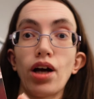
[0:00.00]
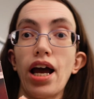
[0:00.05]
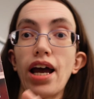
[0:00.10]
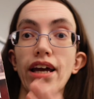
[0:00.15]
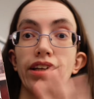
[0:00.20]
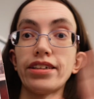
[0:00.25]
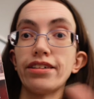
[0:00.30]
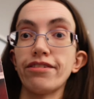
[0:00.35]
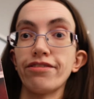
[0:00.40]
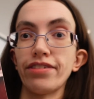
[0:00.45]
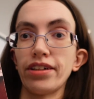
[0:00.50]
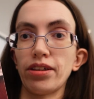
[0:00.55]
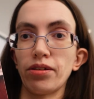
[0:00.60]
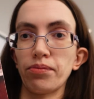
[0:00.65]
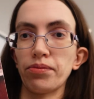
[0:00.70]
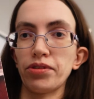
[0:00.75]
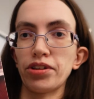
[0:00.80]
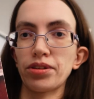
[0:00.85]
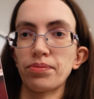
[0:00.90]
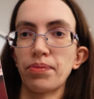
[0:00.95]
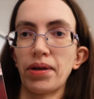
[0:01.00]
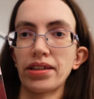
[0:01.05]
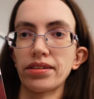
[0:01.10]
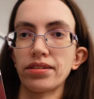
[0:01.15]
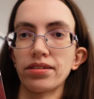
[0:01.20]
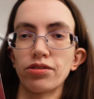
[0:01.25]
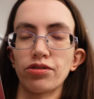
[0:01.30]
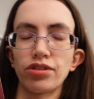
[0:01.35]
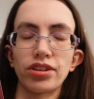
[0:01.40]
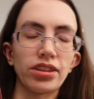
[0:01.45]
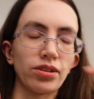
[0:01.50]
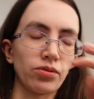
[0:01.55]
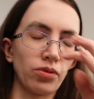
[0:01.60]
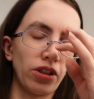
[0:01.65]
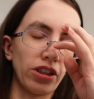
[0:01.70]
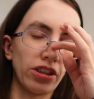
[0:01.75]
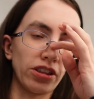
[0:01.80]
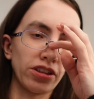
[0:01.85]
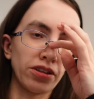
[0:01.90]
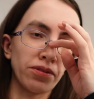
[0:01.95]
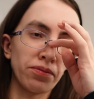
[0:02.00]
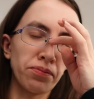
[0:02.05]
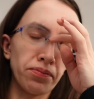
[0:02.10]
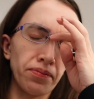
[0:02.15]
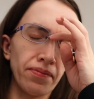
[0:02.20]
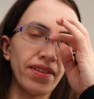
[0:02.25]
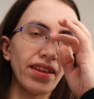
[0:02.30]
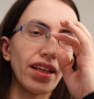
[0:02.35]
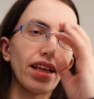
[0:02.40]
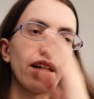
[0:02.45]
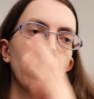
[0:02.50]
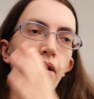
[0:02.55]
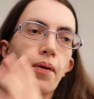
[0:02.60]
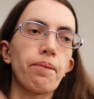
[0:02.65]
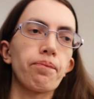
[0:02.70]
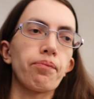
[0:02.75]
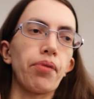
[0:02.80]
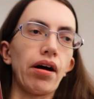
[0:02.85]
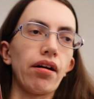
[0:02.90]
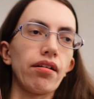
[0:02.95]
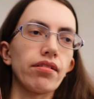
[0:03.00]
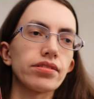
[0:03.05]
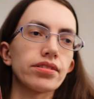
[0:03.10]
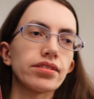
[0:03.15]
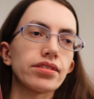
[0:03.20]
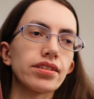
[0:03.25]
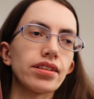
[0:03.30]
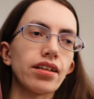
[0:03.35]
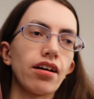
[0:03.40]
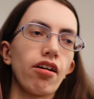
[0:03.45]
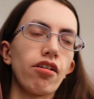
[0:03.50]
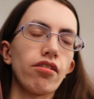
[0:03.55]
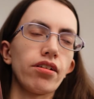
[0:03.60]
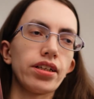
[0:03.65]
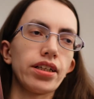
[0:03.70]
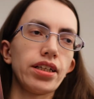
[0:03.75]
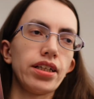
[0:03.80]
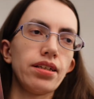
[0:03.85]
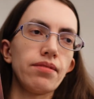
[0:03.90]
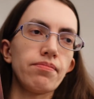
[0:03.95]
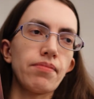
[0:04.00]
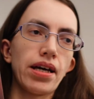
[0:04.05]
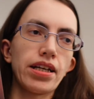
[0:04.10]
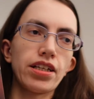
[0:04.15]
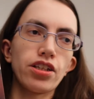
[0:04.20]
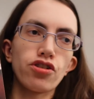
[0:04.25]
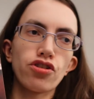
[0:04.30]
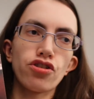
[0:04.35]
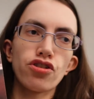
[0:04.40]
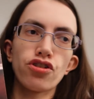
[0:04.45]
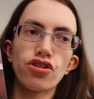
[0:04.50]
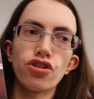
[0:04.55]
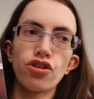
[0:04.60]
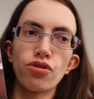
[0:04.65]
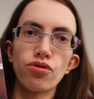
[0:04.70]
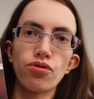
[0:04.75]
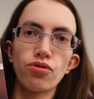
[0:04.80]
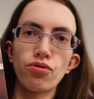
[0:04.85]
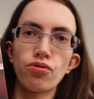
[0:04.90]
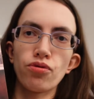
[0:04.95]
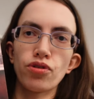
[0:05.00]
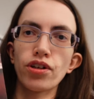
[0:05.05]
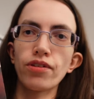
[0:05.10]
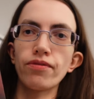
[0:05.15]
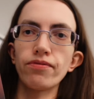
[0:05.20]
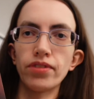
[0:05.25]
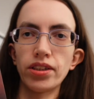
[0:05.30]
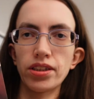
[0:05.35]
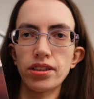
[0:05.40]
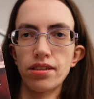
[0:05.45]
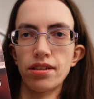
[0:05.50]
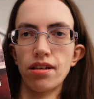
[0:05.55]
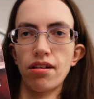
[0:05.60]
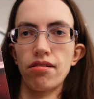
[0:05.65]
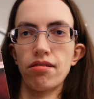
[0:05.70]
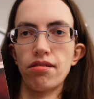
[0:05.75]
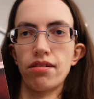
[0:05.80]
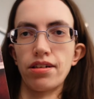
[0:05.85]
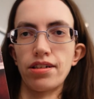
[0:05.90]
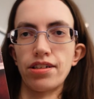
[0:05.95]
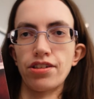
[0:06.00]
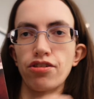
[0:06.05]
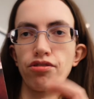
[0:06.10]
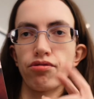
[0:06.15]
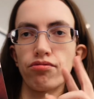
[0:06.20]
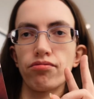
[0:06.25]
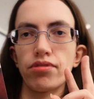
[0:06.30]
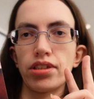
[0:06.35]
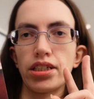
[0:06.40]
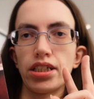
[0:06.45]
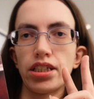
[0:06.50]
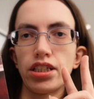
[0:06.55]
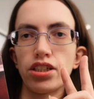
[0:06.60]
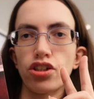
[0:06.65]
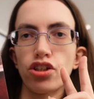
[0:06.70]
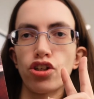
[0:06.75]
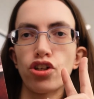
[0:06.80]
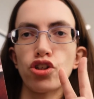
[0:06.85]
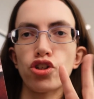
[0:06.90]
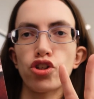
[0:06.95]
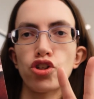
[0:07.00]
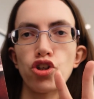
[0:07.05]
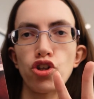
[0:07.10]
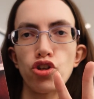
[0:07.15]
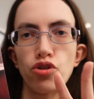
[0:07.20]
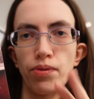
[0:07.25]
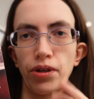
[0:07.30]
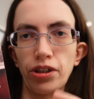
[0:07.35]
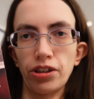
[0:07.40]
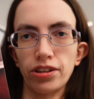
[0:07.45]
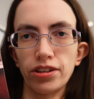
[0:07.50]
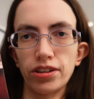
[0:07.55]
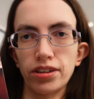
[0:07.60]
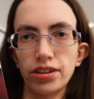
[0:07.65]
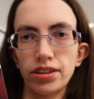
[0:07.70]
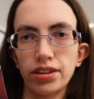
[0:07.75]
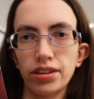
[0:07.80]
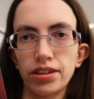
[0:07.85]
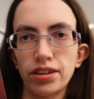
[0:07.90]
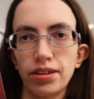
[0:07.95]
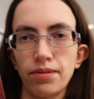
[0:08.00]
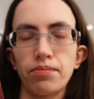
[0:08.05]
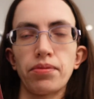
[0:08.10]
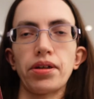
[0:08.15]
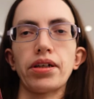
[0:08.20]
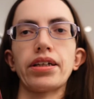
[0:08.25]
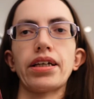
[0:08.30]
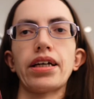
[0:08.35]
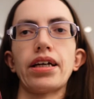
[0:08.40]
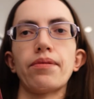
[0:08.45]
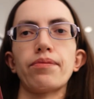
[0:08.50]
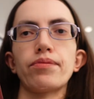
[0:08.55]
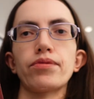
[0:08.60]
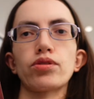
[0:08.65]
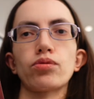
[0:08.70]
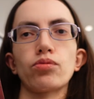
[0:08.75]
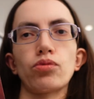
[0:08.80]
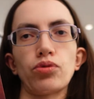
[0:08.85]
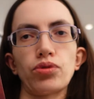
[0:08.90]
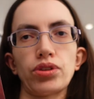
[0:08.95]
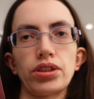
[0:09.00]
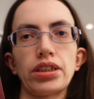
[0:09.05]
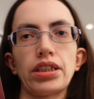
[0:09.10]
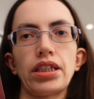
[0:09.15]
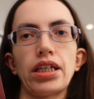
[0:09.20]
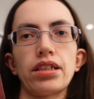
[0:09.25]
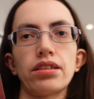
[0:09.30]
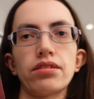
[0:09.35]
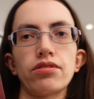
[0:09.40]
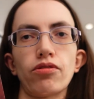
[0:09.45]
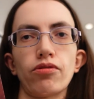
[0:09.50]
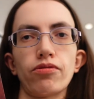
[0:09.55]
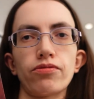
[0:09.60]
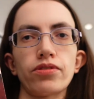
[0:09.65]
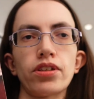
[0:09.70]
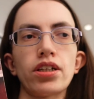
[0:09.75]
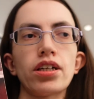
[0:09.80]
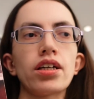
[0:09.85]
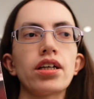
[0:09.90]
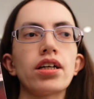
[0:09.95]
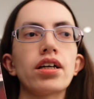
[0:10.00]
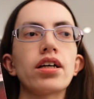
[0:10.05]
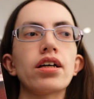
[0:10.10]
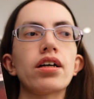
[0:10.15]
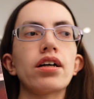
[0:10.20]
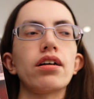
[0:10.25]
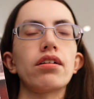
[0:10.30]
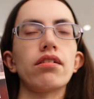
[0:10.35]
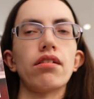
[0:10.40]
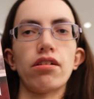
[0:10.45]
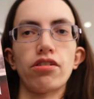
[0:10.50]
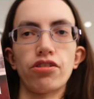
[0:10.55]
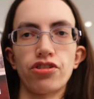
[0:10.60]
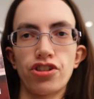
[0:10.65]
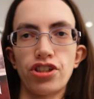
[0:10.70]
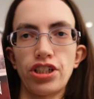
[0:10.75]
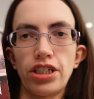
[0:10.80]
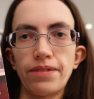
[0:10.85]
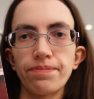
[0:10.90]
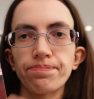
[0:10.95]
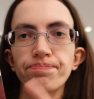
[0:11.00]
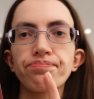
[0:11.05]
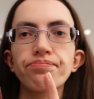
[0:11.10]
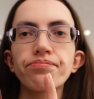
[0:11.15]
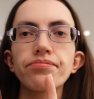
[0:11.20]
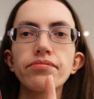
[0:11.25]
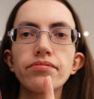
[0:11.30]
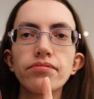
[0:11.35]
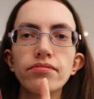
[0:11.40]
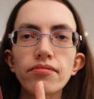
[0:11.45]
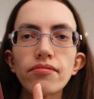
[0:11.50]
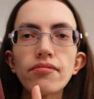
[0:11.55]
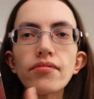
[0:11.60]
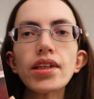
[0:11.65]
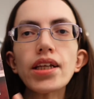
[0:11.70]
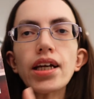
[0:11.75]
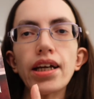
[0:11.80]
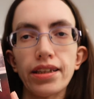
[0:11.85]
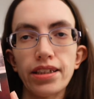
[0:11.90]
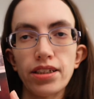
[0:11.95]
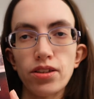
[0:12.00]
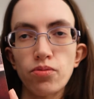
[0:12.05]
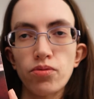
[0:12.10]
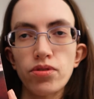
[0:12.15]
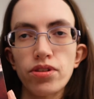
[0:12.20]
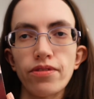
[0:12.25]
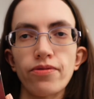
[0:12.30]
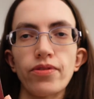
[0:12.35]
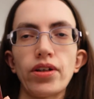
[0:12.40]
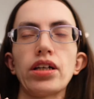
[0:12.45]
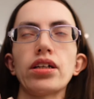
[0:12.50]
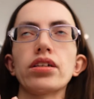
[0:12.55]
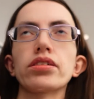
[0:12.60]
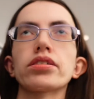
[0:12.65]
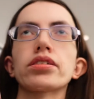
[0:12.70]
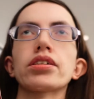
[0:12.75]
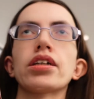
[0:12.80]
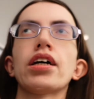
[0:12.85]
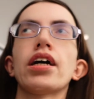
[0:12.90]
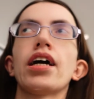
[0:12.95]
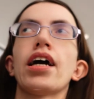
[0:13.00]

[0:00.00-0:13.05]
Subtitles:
any film that's based on his work, but I managed to convince her to read two books by him towards the end of last year, and this was the first.